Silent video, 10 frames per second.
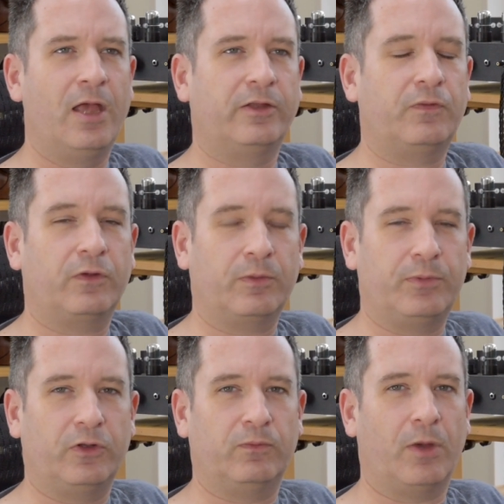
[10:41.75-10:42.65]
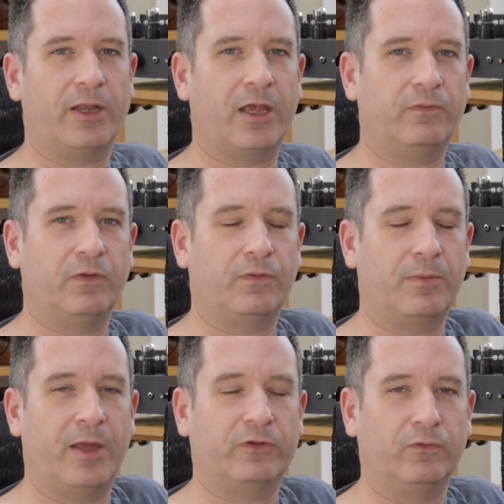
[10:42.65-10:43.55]
Different computers might have different
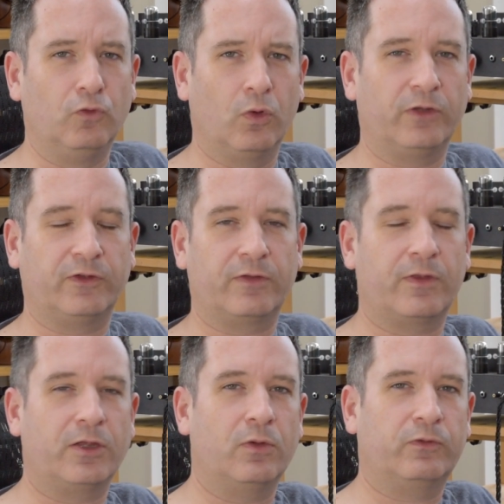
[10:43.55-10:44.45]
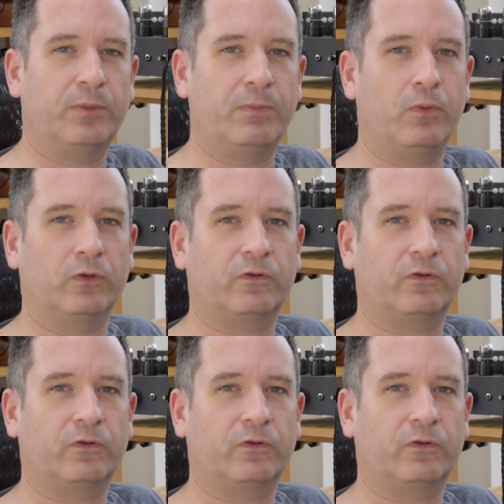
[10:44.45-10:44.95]
amounts of noise out of their USB ports,